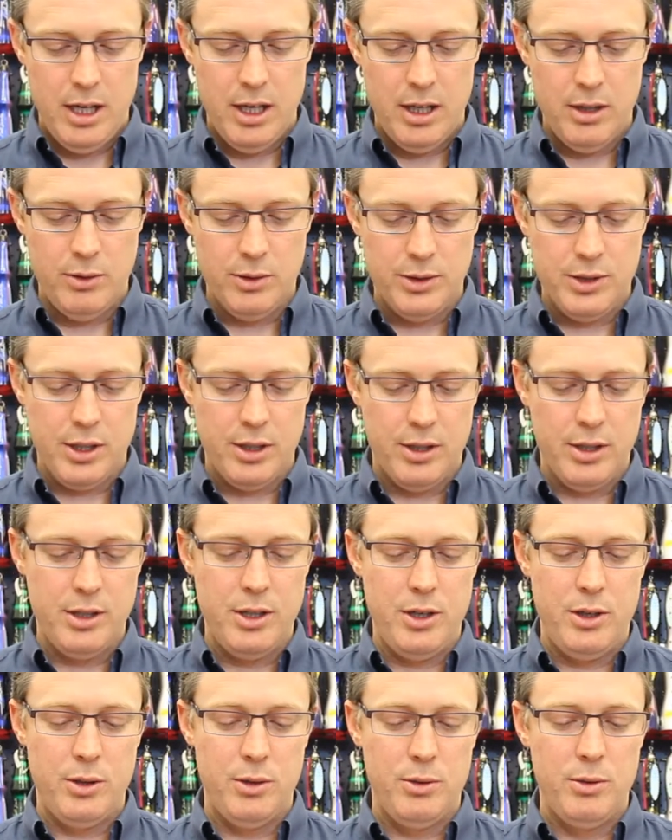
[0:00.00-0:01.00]
And also the
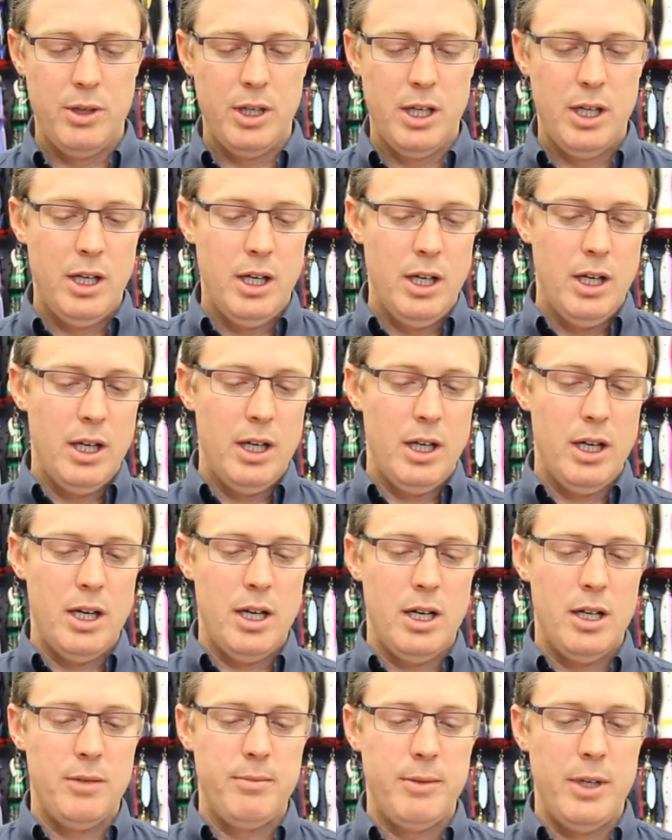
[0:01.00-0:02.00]
new
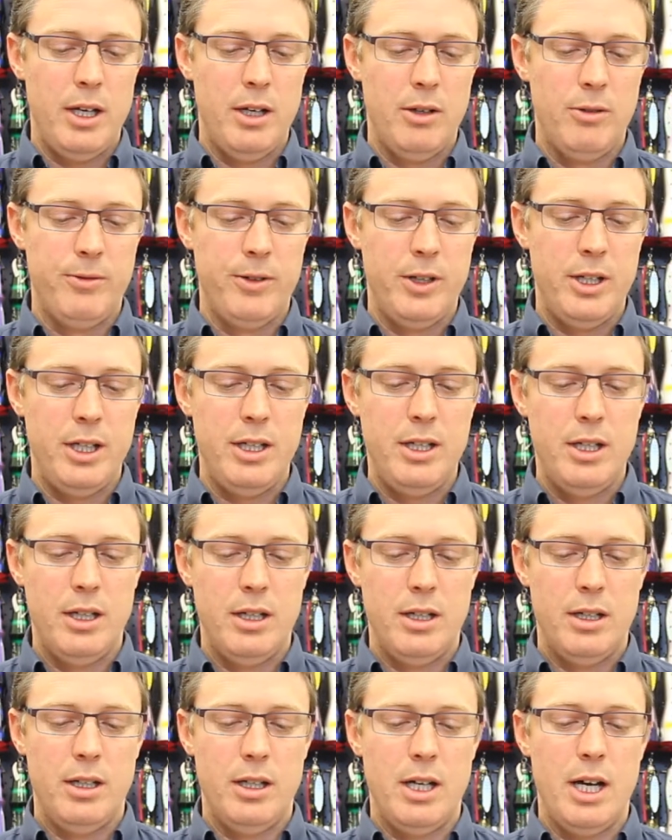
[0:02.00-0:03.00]
LV
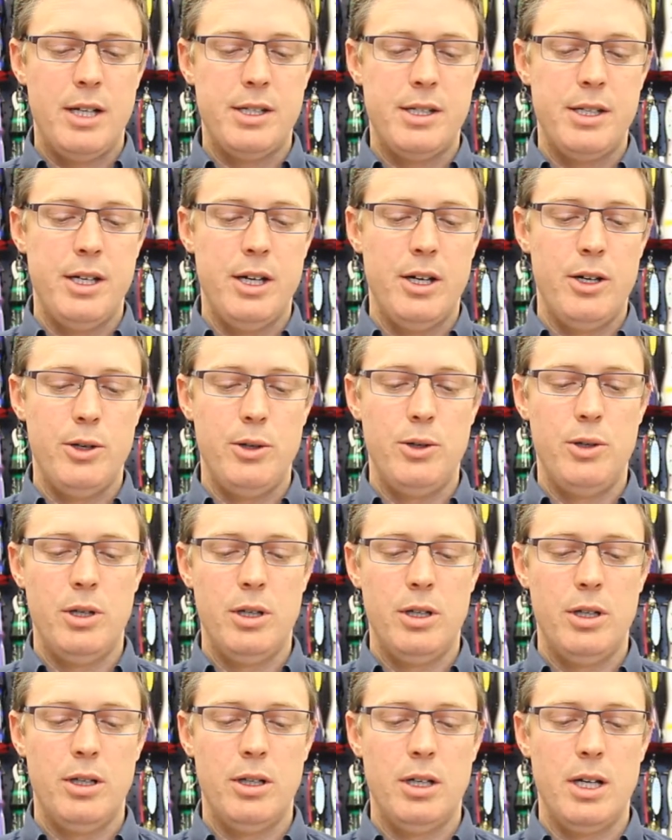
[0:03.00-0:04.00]

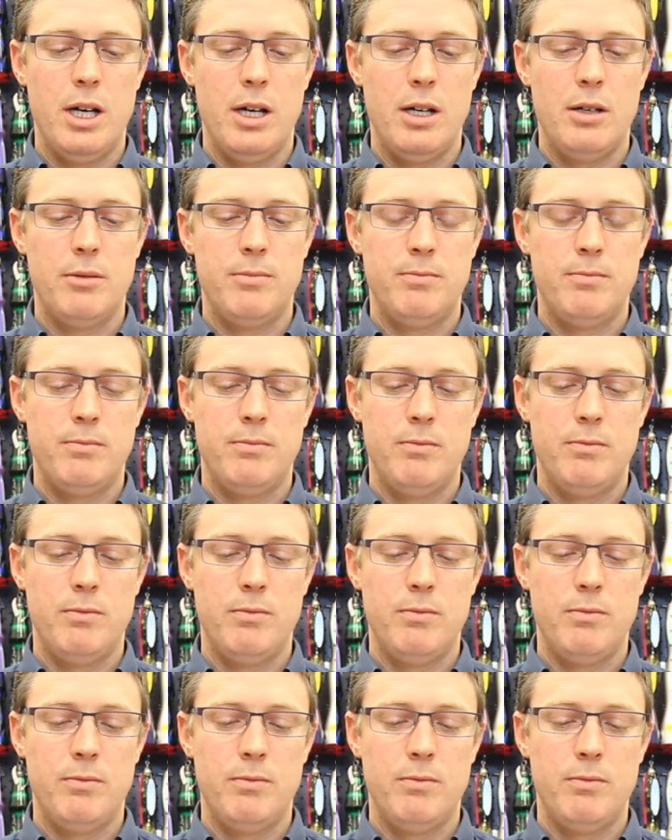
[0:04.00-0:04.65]
RTO